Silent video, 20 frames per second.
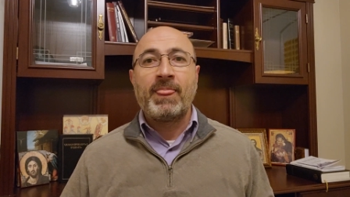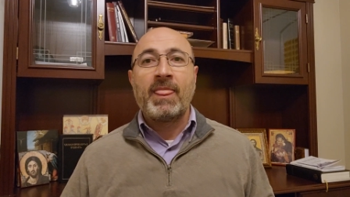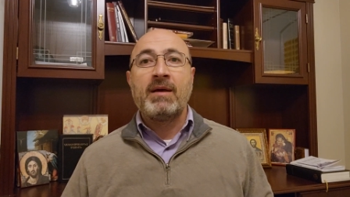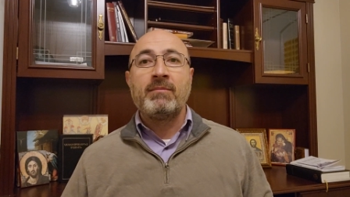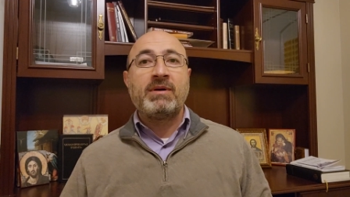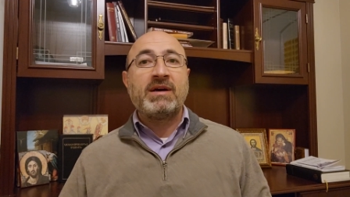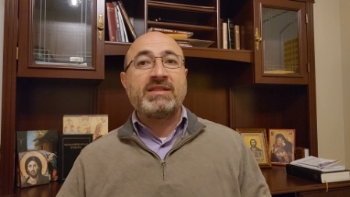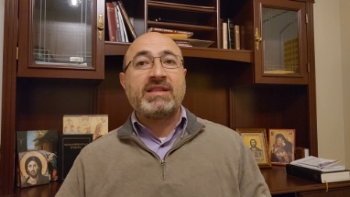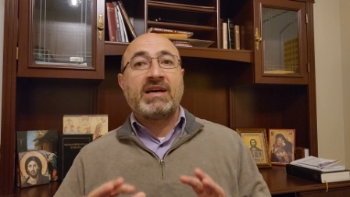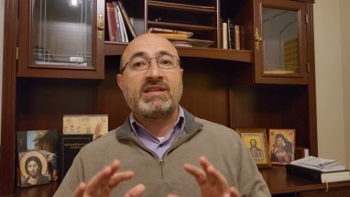
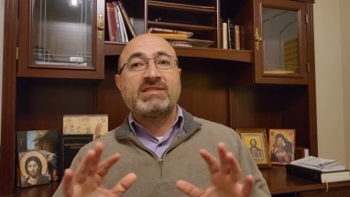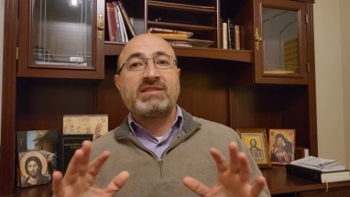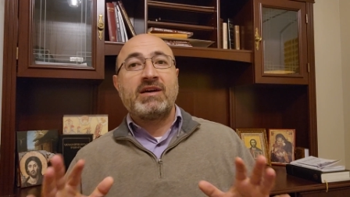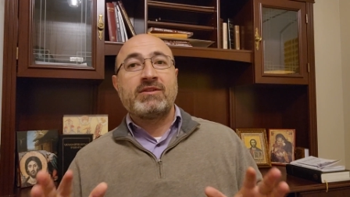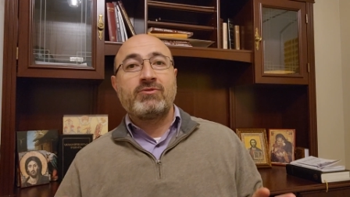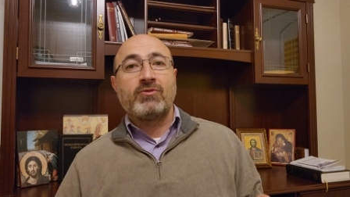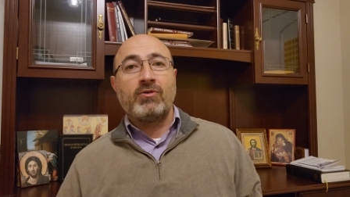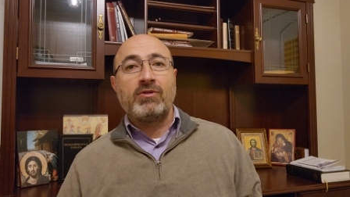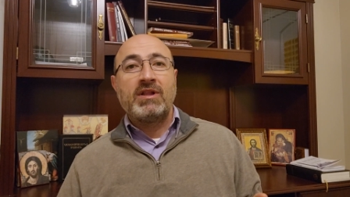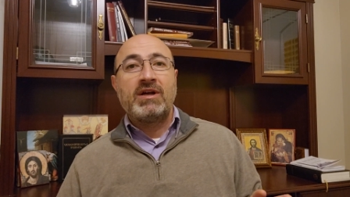But that's
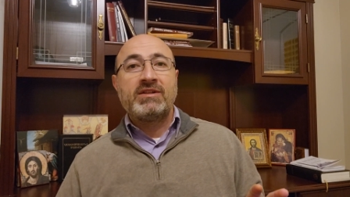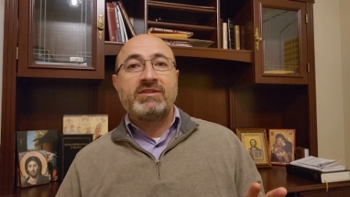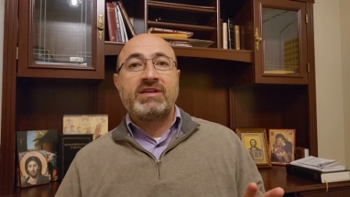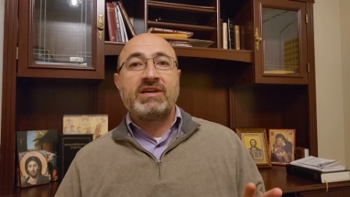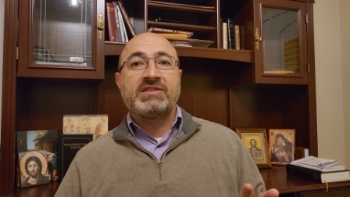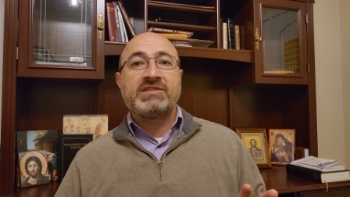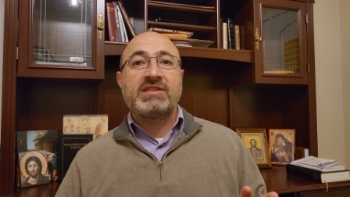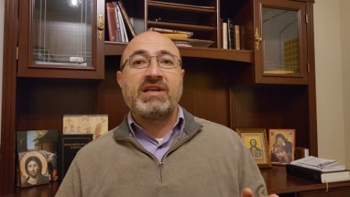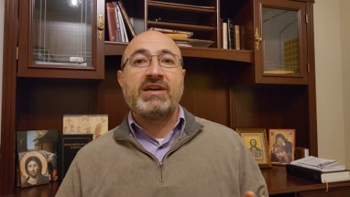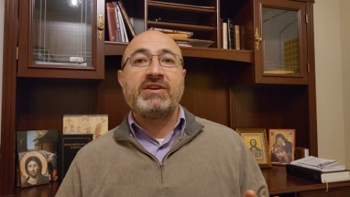not all.
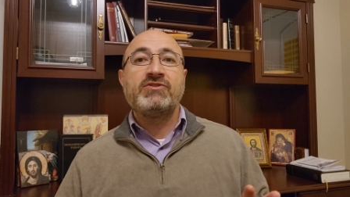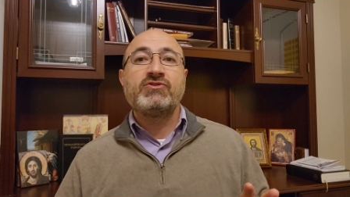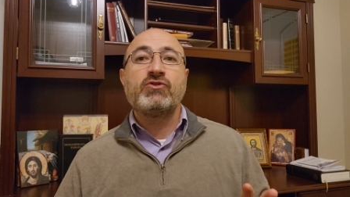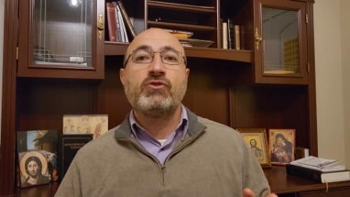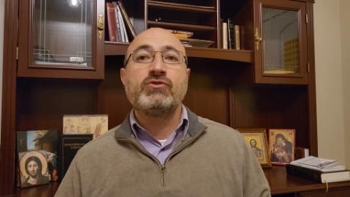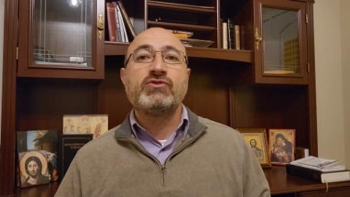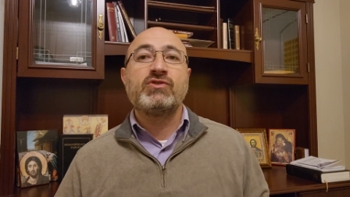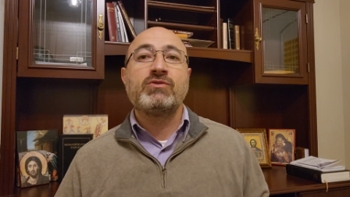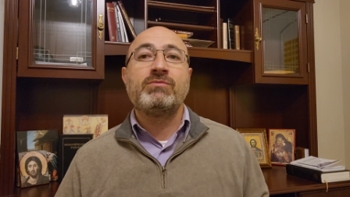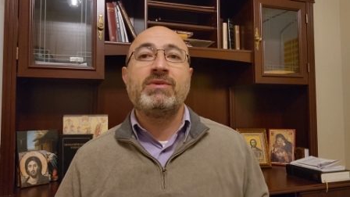Tesla is
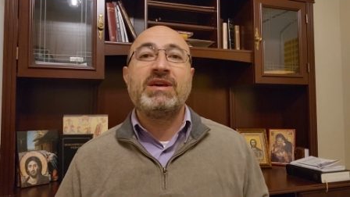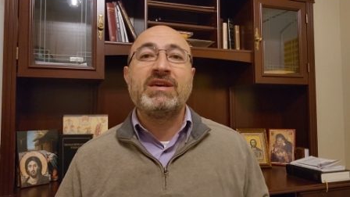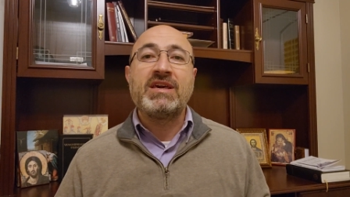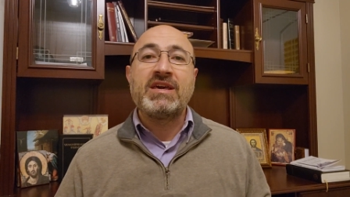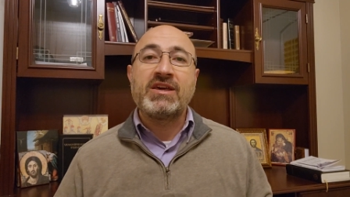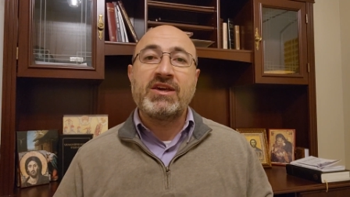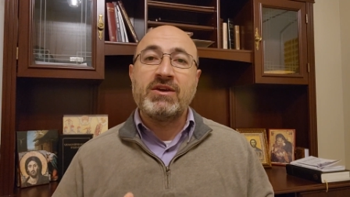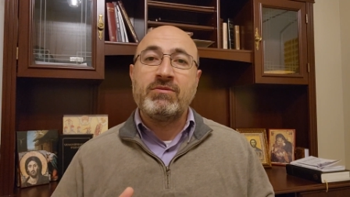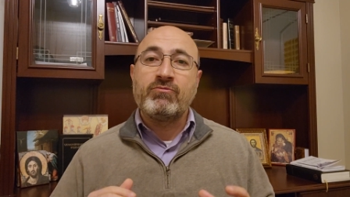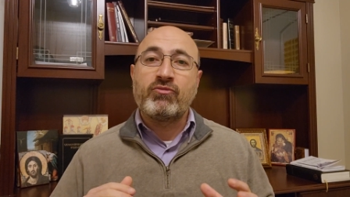also
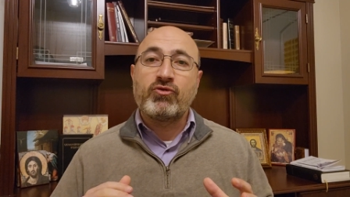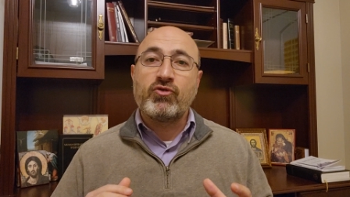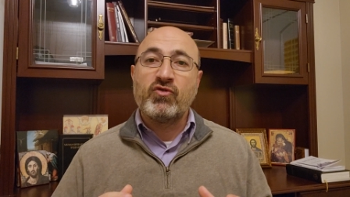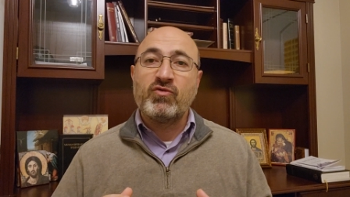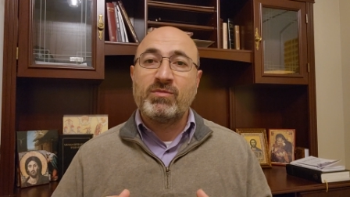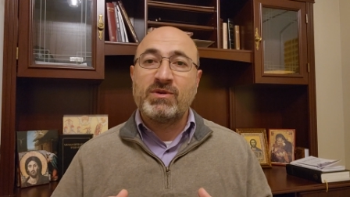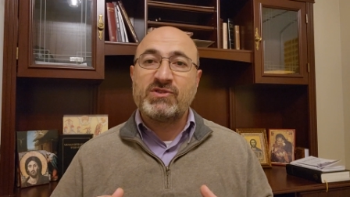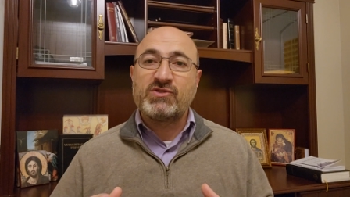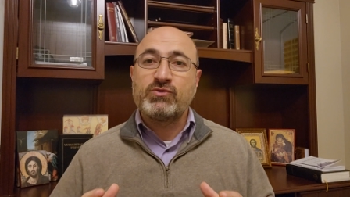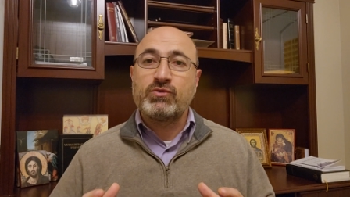making
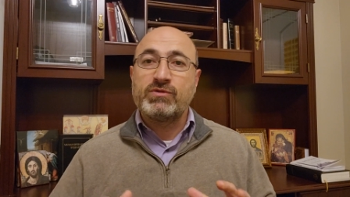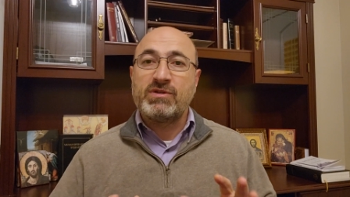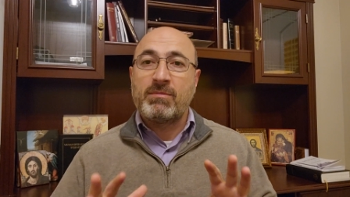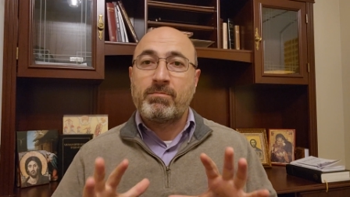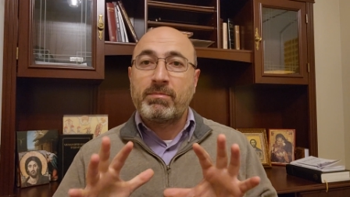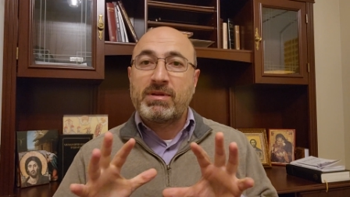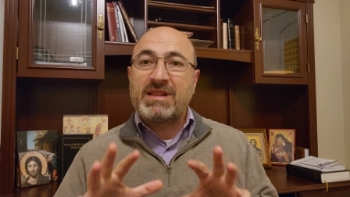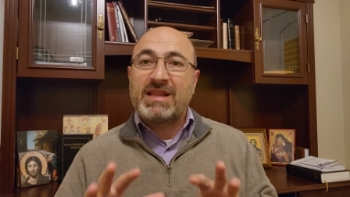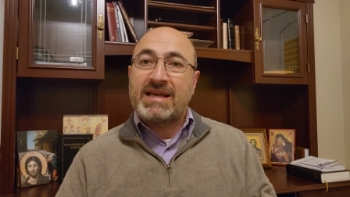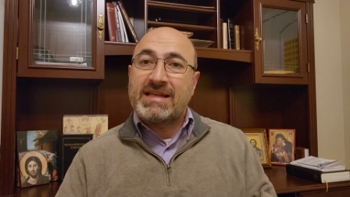improvements to the
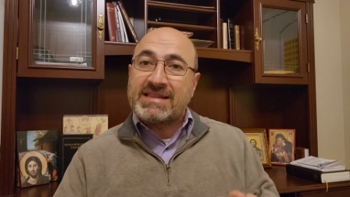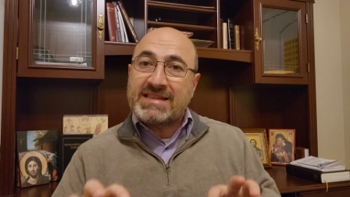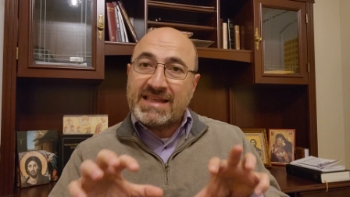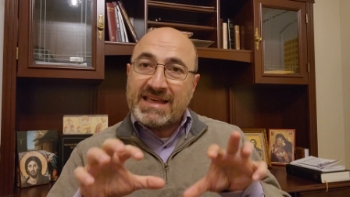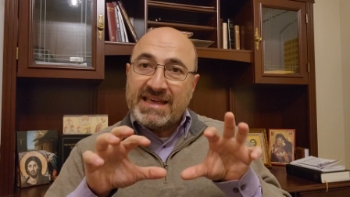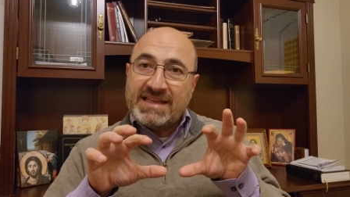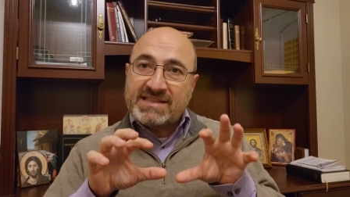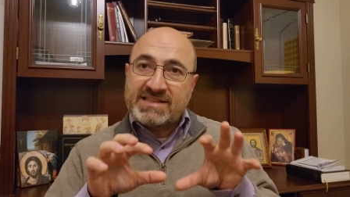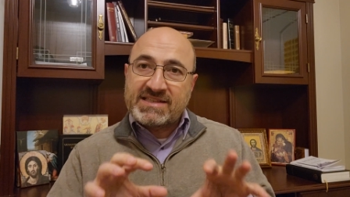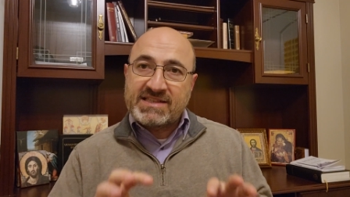plant
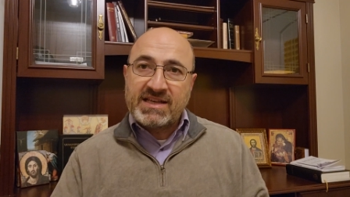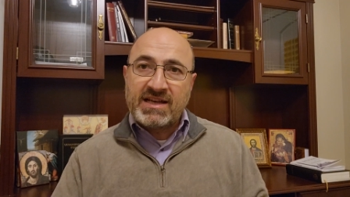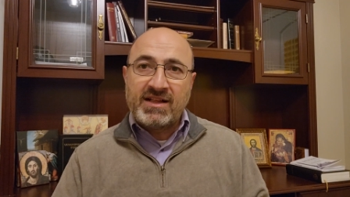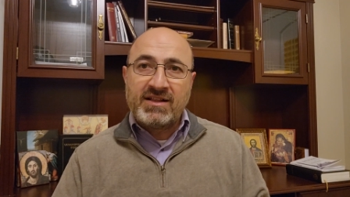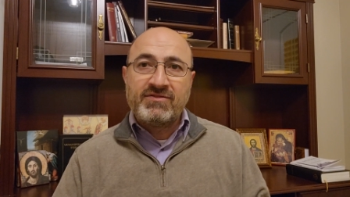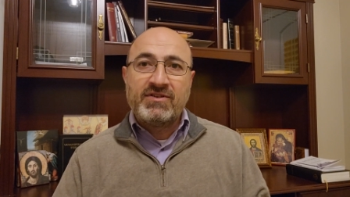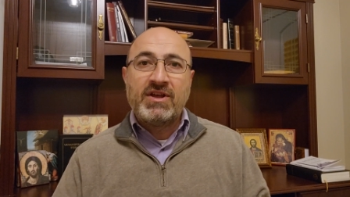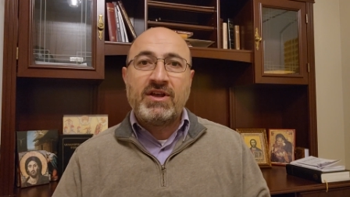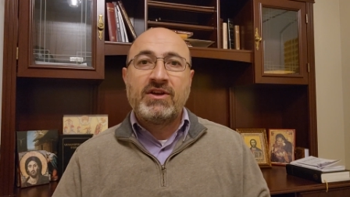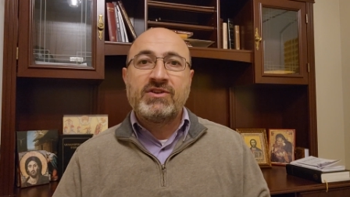itself